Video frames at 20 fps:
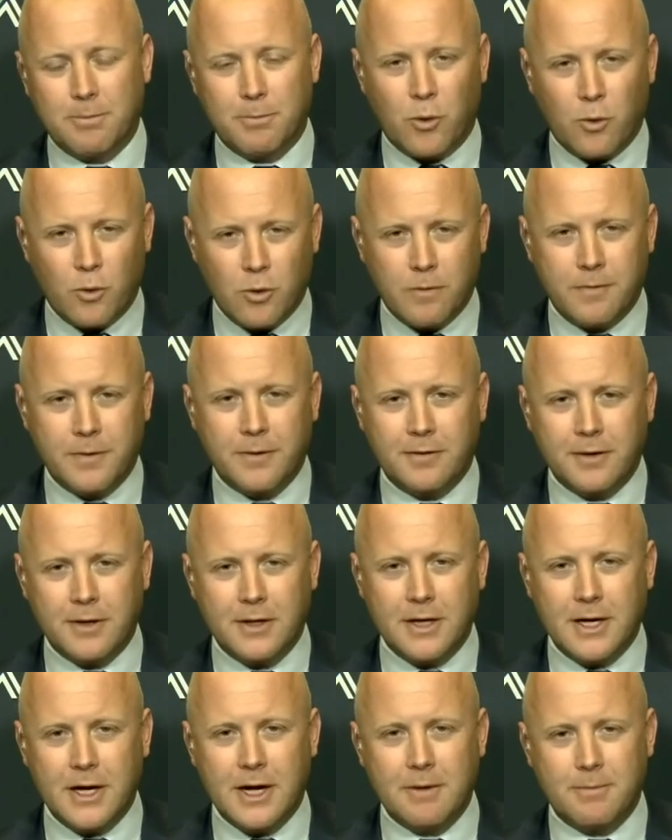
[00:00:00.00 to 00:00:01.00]
poor for
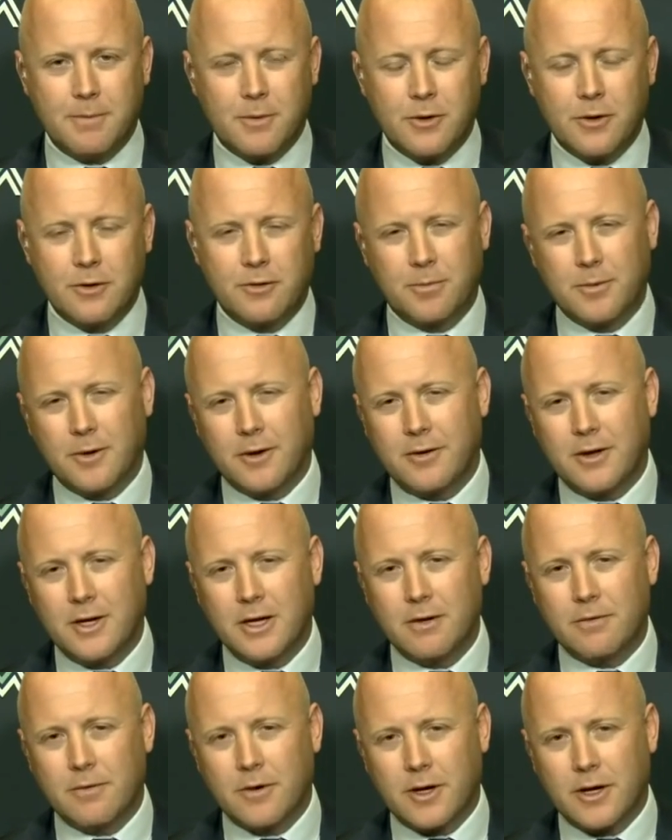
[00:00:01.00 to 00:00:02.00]
Sydney airports, but I
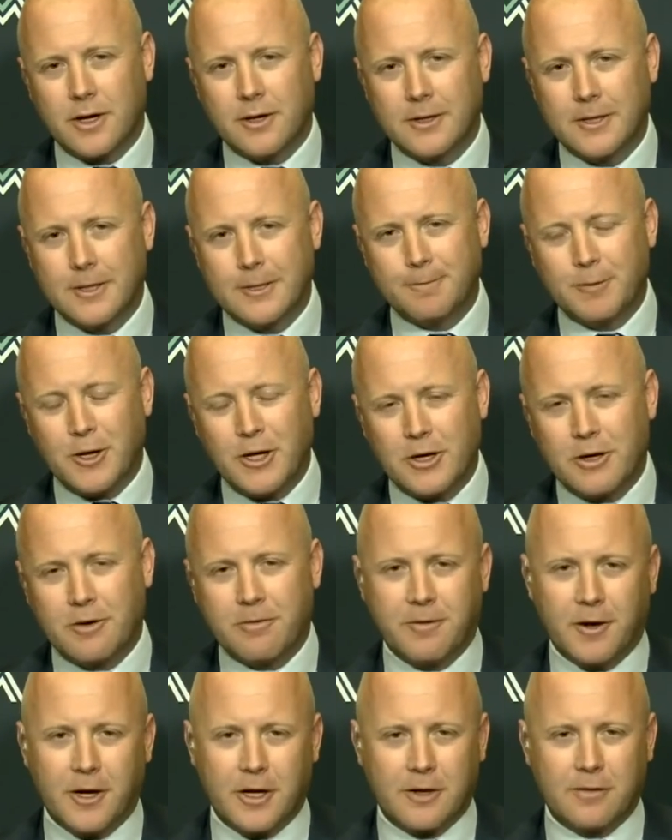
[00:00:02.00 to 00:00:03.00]
think you've got
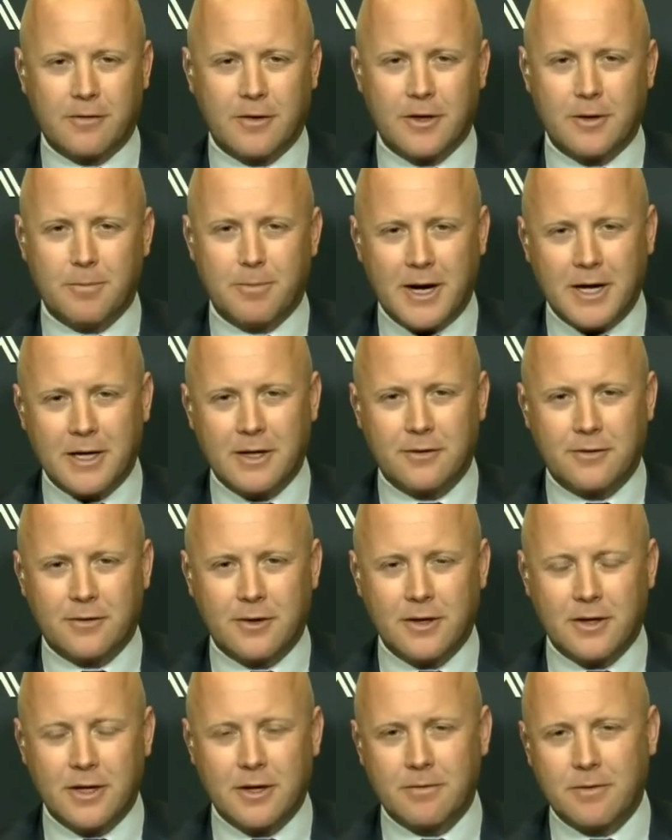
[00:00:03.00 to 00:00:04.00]
to focus on the balance
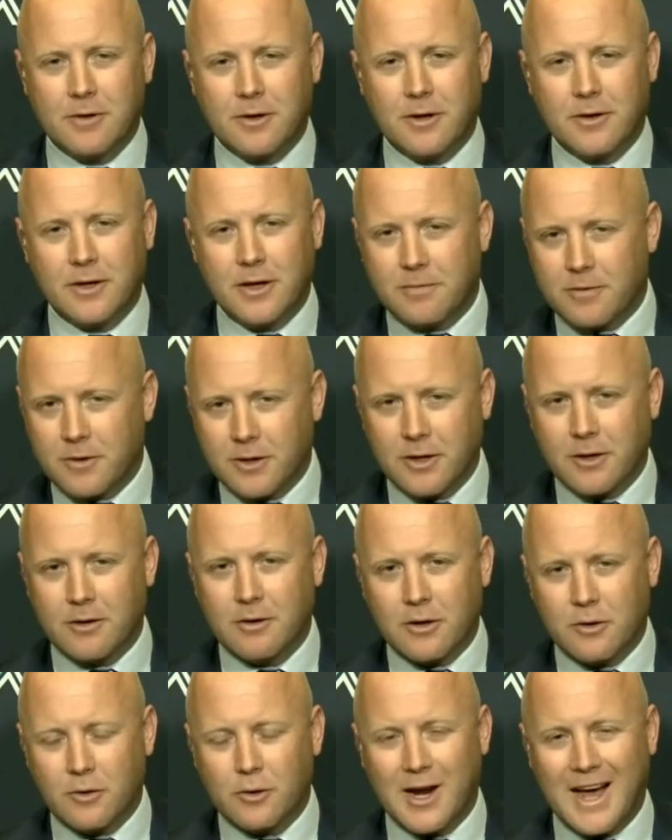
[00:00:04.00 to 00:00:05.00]
sheet they've got. They've got
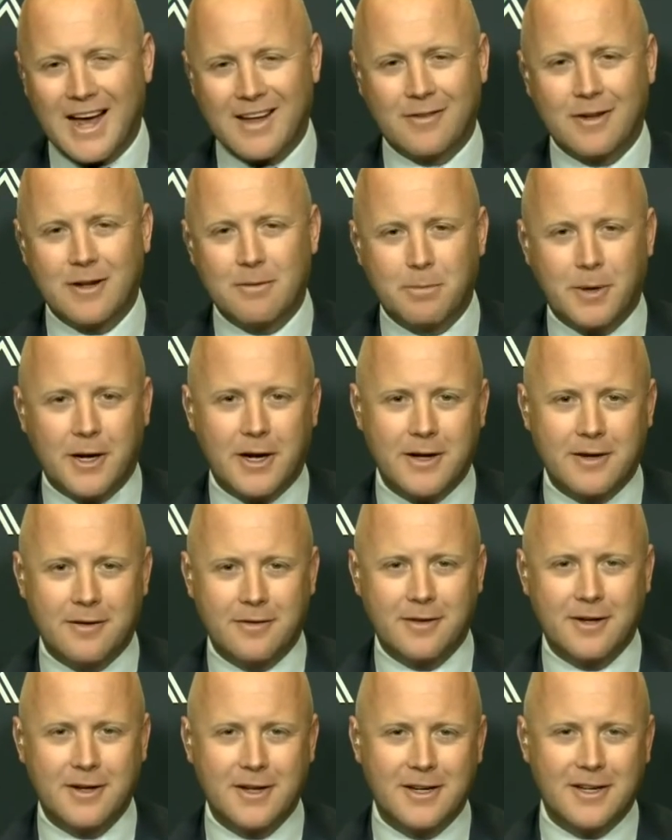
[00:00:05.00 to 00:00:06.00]
a good asset
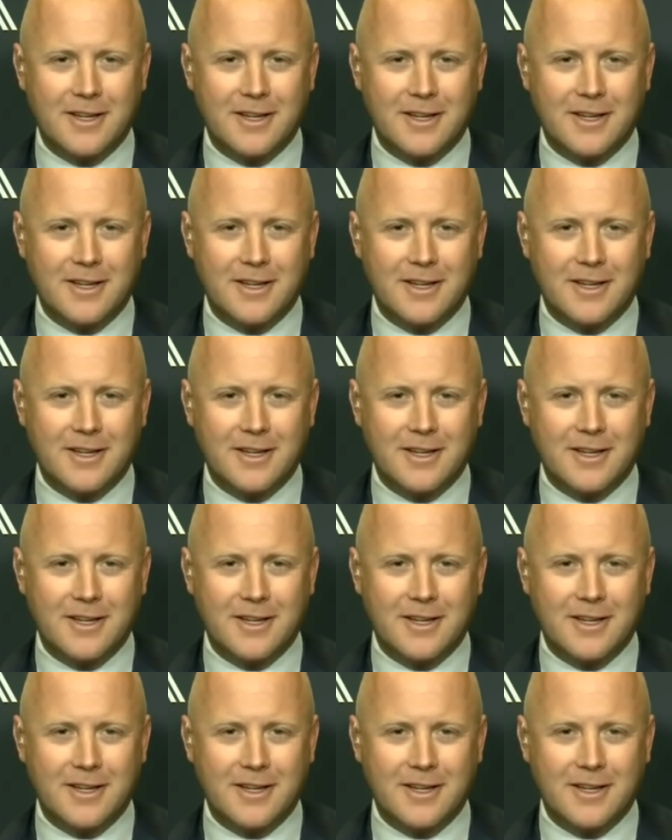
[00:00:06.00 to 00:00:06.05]
base.